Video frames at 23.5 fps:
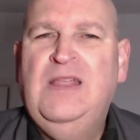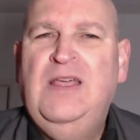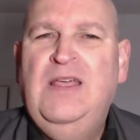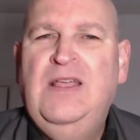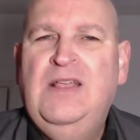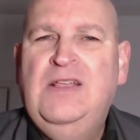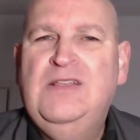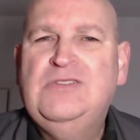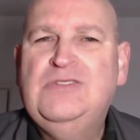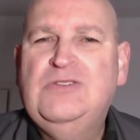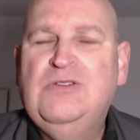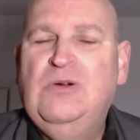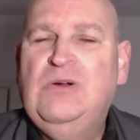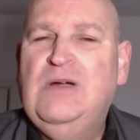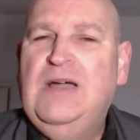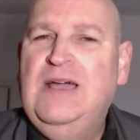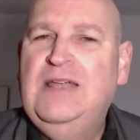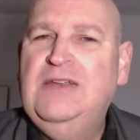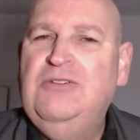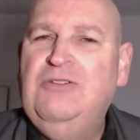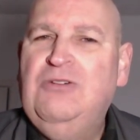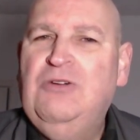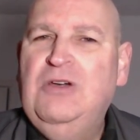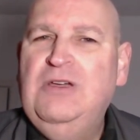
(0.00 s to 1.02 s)
So
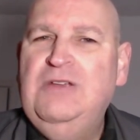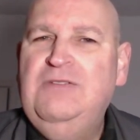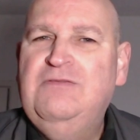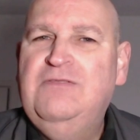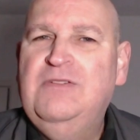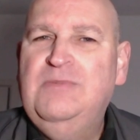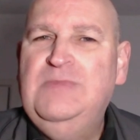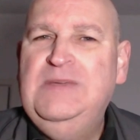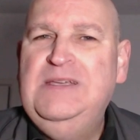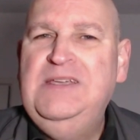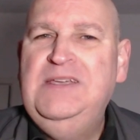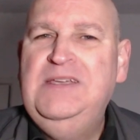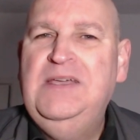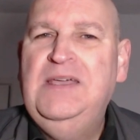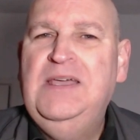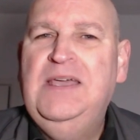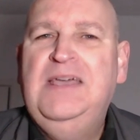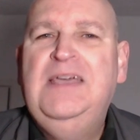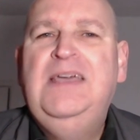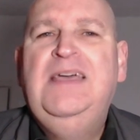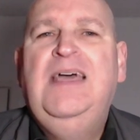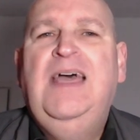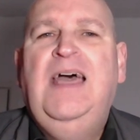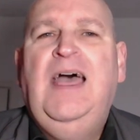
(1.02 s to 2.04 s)
Android for me,
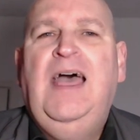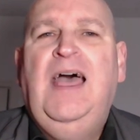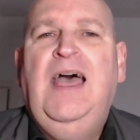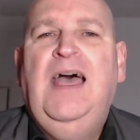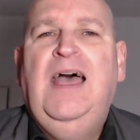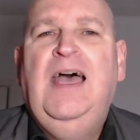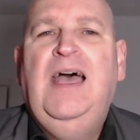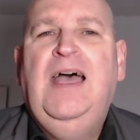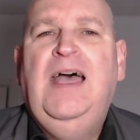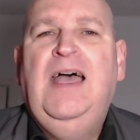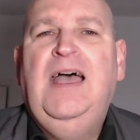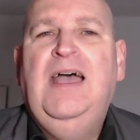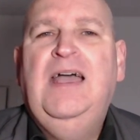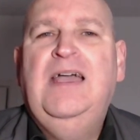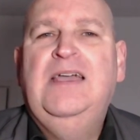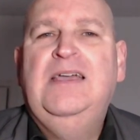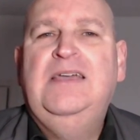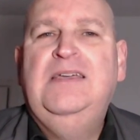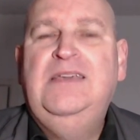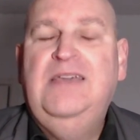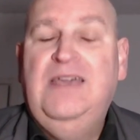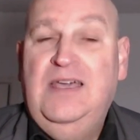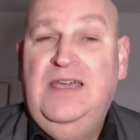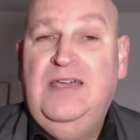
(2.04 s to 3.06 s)

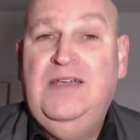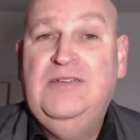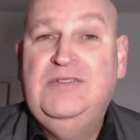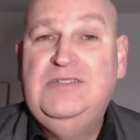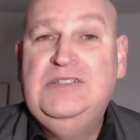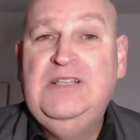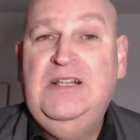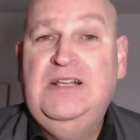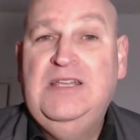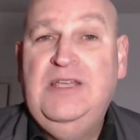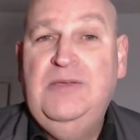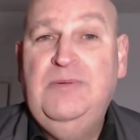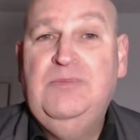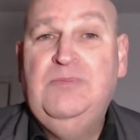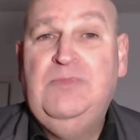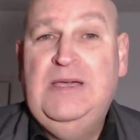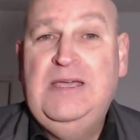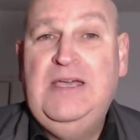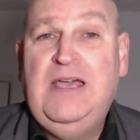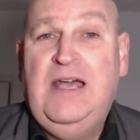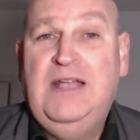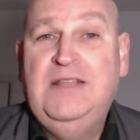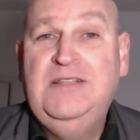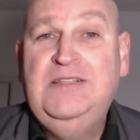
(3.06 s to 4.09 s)
yeah, still keeping my
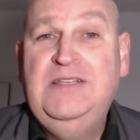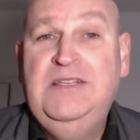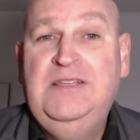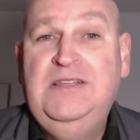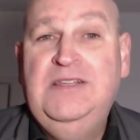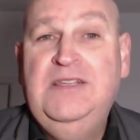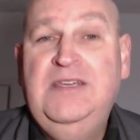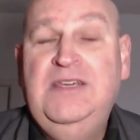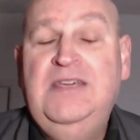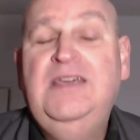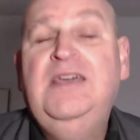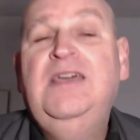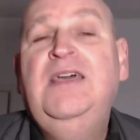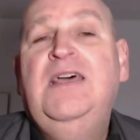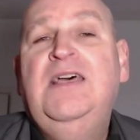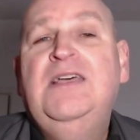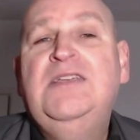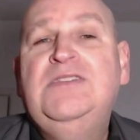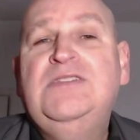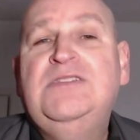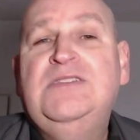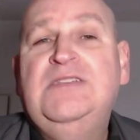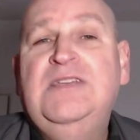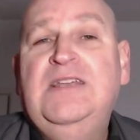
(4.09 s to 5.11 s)
hand in there.
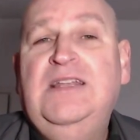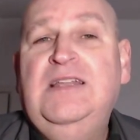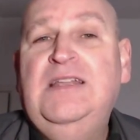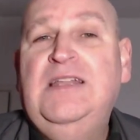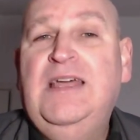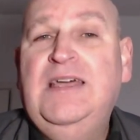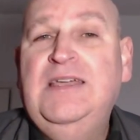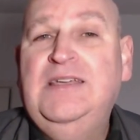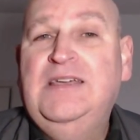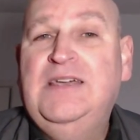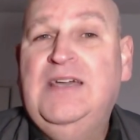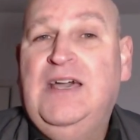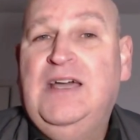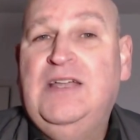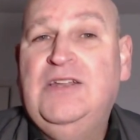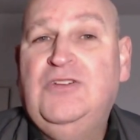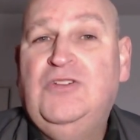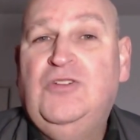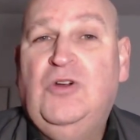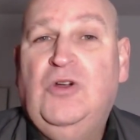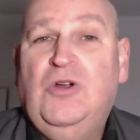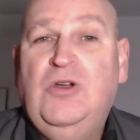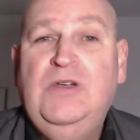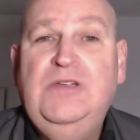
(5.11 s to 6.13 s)
Still like
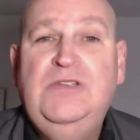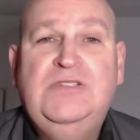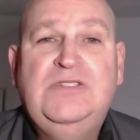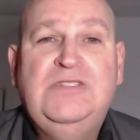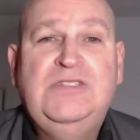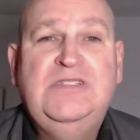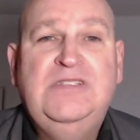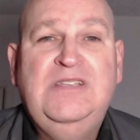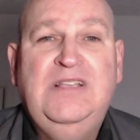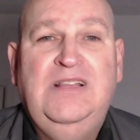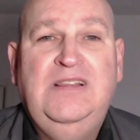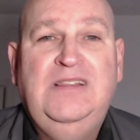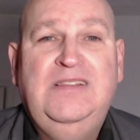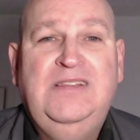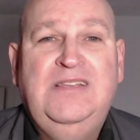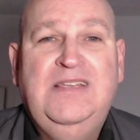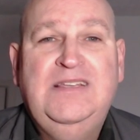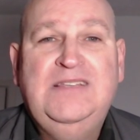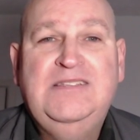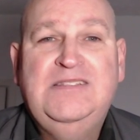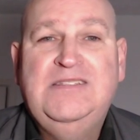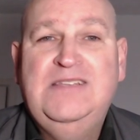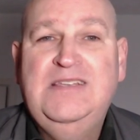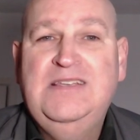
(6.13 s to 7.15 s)
Android. Still
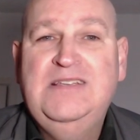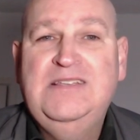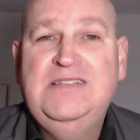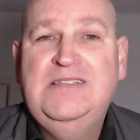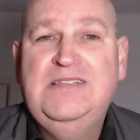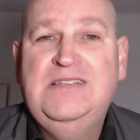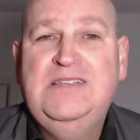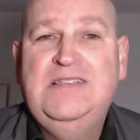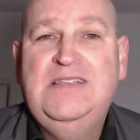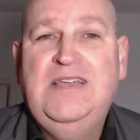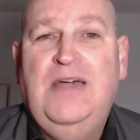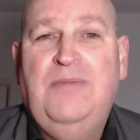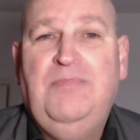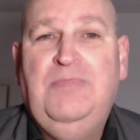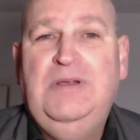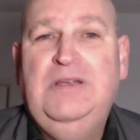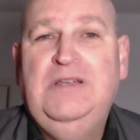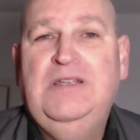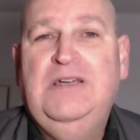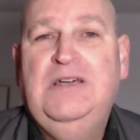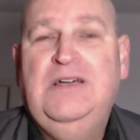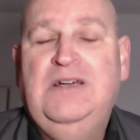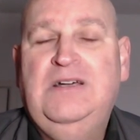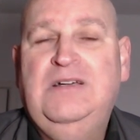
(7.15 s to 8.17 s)
does things that Apple
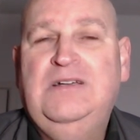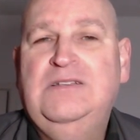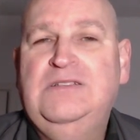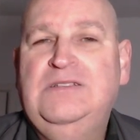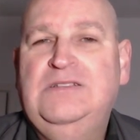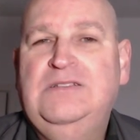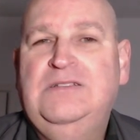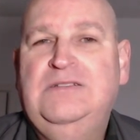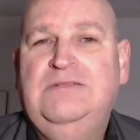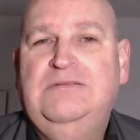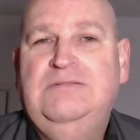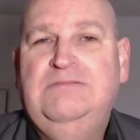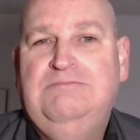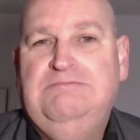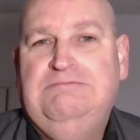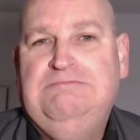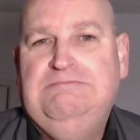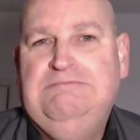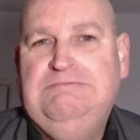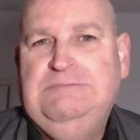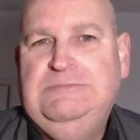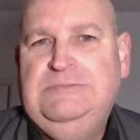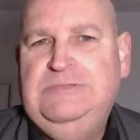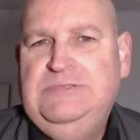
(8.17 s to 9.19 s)
can't,
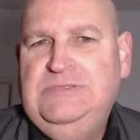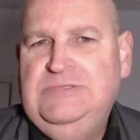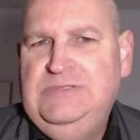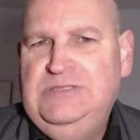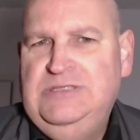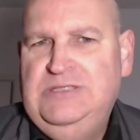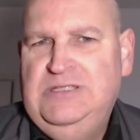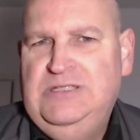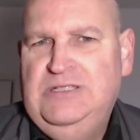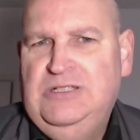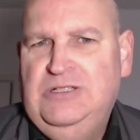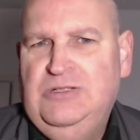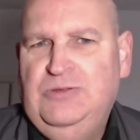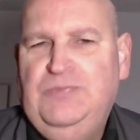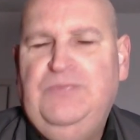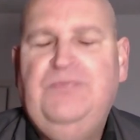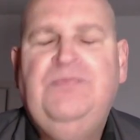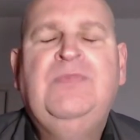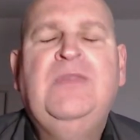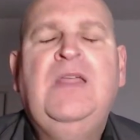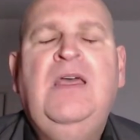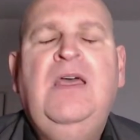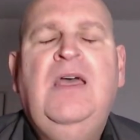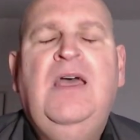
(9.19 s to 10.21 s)
you know.
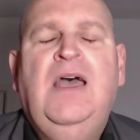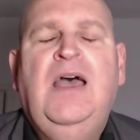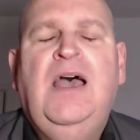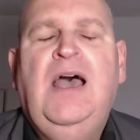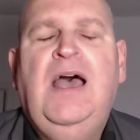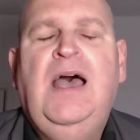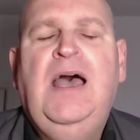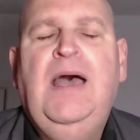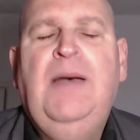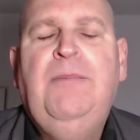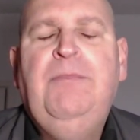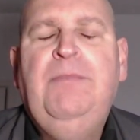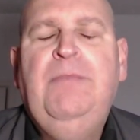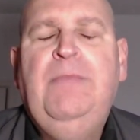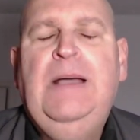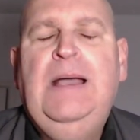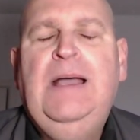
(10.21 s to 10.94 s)
And